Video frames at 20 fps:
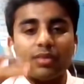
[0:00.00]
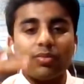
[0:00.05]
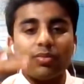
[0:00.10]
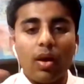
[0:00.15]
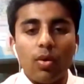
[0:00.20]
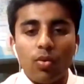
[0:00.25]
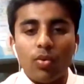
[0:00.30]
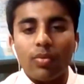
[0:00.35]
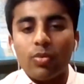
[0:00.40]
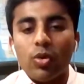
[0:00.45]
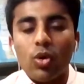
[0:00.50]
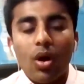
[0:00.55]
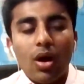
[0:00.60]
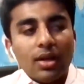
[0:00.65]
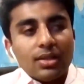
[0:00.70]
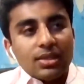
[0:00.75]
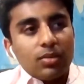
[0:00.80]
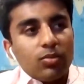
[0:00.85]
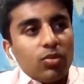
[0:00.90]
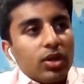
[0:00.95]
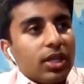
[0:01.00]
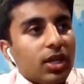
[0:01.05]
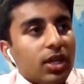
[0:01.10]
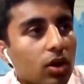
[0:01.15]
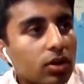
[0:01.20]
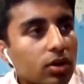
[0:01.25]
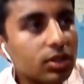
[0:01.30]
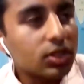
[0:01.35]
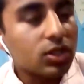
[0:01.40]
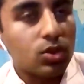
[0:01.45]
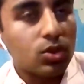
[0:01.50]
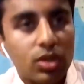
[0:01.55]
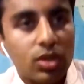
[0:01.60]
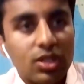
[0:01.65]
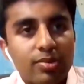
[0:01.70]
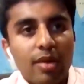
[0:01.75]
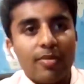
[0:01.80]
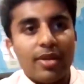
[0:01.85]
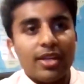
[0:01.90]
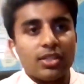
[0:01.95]
ask them, like, we'll ask them, what are your honest
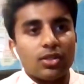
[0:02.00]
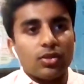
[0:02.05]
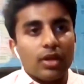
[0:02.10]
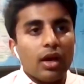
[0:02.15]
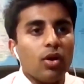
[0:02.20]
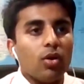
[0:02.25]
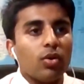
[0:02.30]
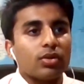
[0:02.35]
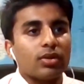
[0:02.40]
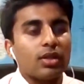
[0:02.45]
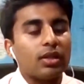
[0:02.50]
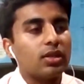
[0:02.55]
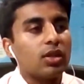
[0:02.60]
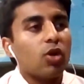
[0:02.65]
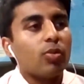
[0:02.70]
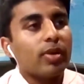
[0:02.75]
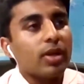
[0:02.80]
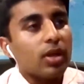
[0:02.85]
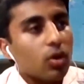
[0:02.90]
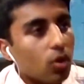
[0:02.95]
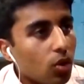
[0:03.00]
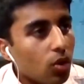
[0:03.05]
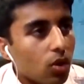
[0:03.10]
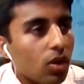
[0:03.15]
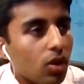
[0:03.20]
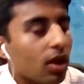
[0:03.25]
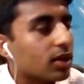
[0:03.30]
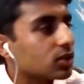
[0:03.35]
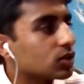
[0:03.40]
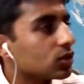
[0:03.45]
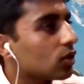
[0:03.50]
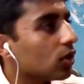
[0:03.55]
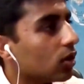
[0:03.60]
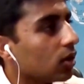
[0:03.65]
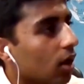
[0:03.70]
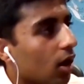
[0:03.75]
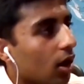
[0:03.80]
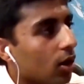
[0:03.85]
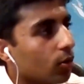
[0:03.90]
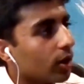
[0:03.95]
thoughts about mental health? And they'll be like, oh, like, sir,
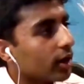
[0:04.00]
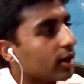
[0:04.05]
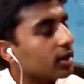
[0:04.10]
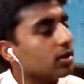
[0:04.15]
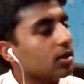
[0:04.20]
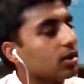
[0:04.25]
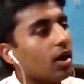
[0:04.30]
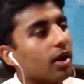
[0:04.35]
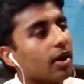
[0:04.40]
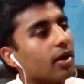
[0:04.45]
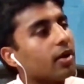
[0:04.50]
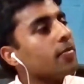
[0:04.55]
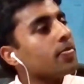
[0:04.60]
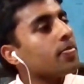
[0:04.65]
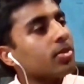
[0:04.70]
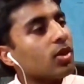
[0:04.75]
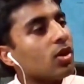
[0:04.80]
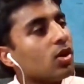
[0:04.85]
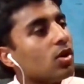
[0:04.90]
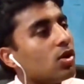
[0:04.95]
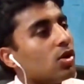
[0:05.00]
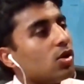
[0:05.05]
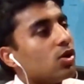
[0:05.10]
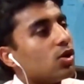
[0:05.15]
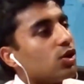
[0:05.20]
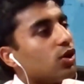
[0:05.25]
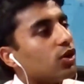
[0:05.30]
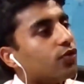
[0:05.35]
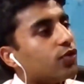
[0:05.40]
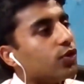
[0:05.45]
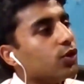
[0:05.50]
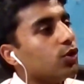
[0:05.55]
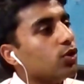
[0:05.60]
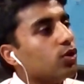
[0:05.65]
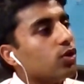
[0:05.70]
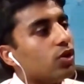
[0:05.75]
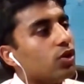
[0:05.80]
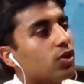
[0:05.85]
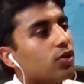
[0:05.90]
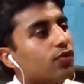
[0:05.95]
like, I reckon, like,
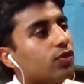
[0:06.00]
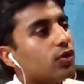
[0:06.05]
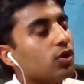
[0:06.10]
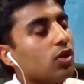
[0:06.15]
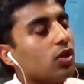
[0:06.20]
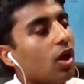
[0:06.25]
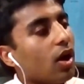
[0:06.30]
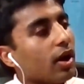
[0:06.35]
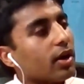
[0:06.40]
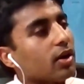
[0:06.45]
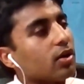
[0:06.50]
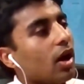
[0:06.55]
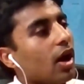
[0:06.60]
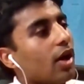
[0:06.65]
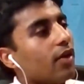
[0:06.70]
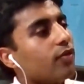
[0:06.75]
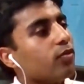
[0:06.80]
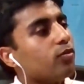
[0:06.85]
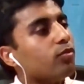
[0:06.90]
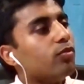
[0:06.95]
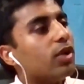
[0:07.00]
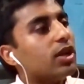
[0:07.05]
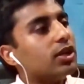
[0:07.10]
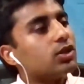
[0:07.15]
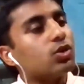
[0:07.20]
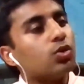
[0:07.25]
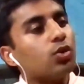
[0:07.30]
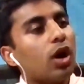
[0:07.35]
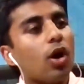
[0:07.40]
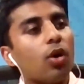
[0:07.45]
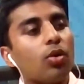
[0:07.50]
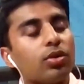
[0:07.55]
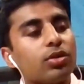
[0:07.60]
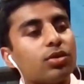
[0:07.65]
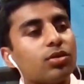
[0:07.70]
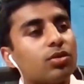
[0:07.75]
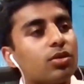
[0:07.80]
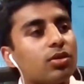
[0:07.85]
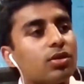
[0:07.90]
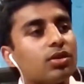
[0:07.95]
if you like have mental
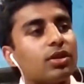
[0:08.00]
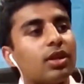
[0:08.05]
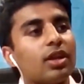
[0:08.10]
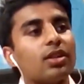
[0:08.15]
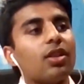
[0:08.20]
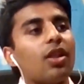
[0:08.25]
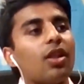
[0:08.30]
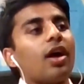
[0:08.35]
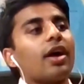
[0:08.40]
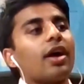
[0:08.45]
health, then